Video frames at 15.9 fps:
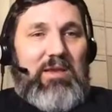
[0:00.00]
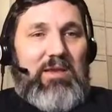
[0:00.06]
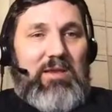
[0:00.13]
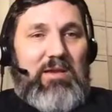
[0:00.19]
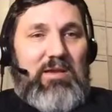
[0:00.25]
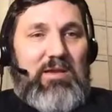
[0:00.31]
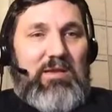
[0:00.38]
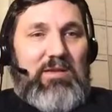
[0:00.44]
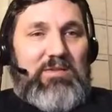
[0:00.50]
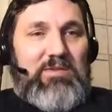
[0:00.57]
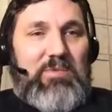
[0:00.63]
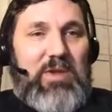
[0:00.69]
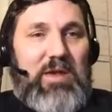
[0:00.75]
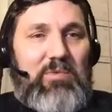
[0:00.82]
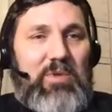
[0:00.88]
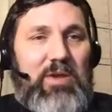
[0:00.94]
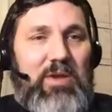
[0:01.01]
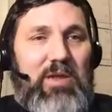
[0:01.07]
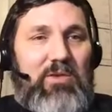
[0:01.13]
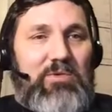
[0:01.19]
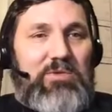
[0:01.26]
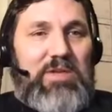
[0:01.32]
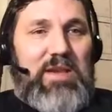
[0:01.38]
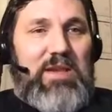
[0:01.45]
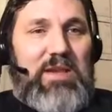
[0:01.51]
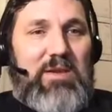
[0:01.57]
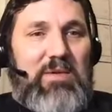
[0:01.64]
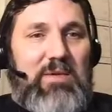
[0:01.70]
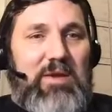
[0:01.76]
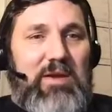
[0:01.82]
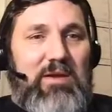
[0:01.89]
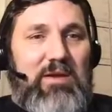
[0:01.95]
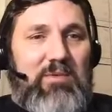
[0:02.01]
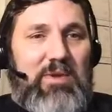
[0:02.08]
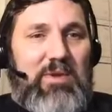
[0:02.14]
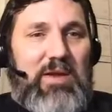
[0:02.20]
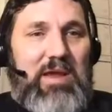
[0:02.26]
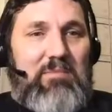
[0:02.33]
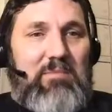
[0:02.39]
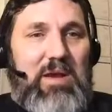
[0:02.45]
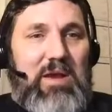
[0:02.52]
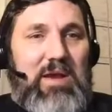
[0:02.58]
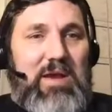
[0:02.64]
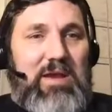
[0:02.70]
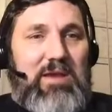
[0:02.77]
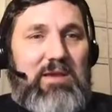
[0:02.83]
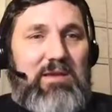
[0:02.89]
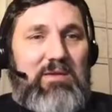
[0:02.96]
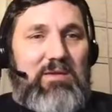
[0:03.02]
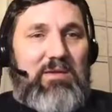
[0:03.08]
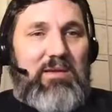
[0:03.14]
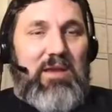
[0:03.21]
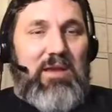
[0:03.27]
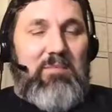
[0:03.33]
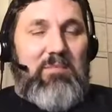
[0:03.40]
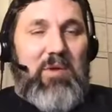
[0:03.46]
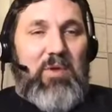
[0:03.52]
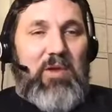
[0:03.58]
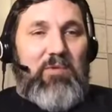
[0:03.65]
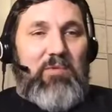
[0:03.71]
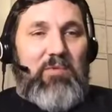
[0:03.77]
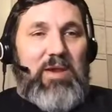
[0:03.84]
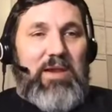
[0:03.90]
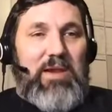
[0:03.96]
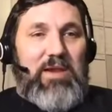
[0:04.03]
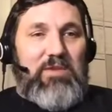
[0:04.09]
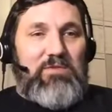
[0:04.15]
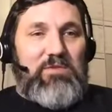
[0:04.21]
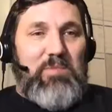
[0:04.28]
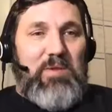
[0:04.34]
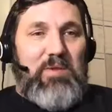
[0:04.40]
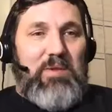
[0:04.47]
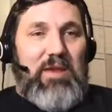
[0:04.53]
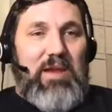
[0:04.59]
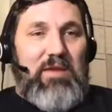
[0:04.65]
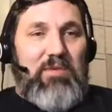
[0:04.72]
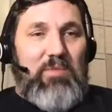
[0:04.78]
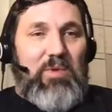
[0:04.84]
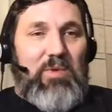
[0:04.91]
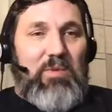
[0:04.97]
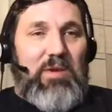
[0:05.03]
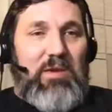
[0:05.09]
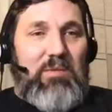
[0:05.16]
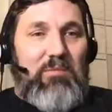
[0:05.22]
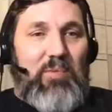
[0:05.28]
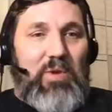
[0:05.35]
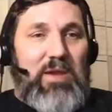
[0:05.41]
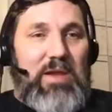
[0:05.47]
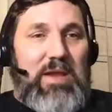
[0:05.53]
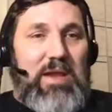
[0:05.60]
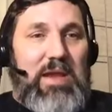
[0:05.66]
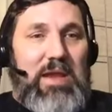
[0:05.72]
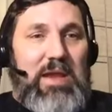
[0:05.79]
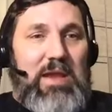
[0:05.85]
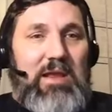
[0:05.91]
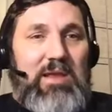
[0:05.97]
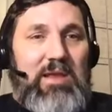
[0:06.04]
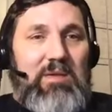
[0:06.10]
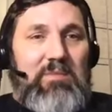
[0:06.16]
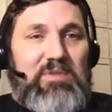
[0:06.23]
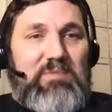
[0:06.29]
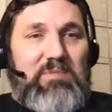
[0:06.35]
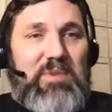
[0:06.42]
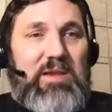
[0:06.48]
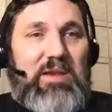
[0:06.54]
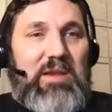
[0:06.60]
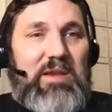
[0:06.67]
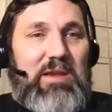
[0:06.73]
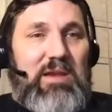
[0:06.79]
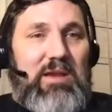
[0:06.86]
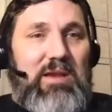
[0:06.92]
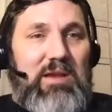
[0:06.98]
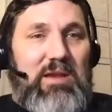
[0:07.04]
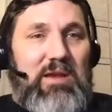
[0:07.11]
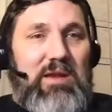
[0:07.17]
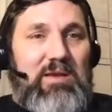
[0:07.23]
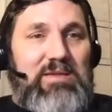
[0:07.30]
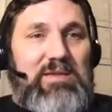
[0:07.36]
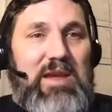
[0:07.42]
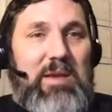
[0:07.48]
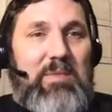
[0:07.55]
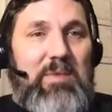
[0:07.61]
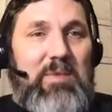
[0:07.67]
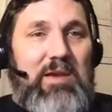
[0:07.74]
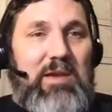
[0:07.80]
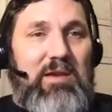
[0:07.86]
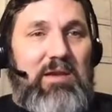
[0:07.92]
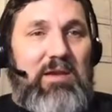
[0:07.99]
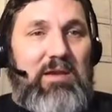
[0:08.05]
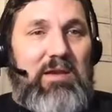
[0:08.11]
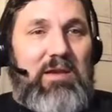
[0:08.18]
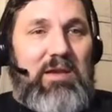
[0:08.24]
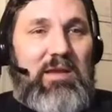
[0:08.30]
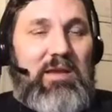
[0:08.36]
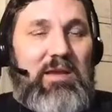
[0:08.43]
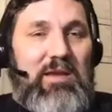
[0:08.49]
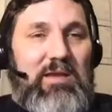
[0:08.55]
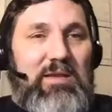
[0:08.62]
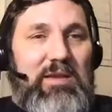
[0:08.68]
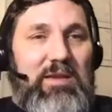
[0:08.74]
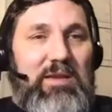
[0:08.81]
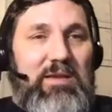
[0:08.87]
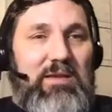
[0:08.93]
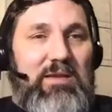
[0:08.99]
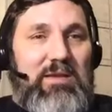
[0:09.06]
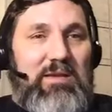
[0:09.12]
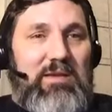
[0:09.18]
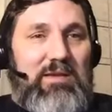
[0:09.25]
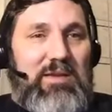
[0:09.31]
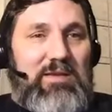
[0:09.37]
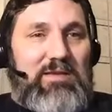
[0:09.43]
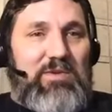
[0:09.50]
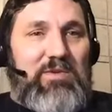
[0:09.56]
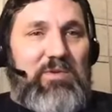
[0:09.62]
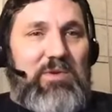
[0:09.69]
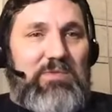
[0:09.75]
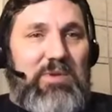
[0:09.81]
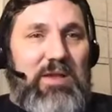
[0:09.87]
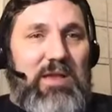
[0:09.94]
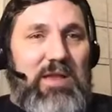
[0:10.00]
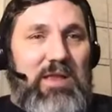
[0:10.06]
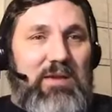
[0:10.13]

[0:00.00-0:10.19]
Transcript: and uh, so we got we got Jose down there. We got Mike. Got my buddy Ricky used to be in the Navy with me, and Brittany, Miss Minnie, uh, Tammy, Linda. Let's see who else we